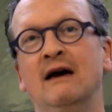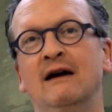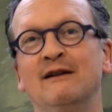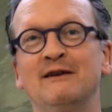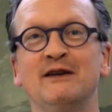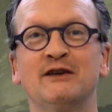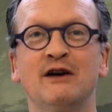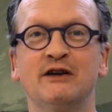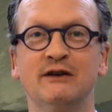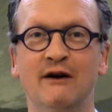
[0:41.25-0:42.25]
a little
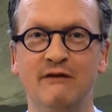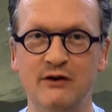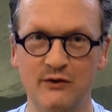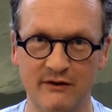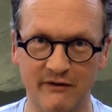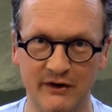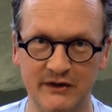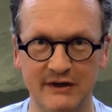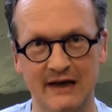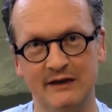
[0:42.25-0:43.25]
discussion of the
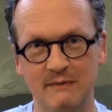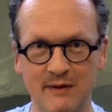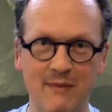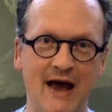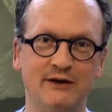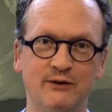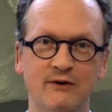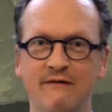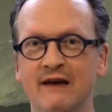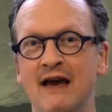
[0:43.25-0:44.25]
universe and some of the
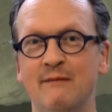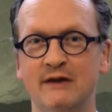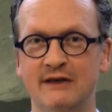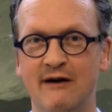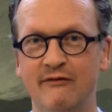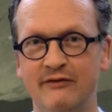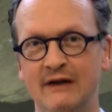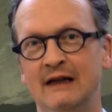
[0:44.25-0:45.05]
backstory of the game itself.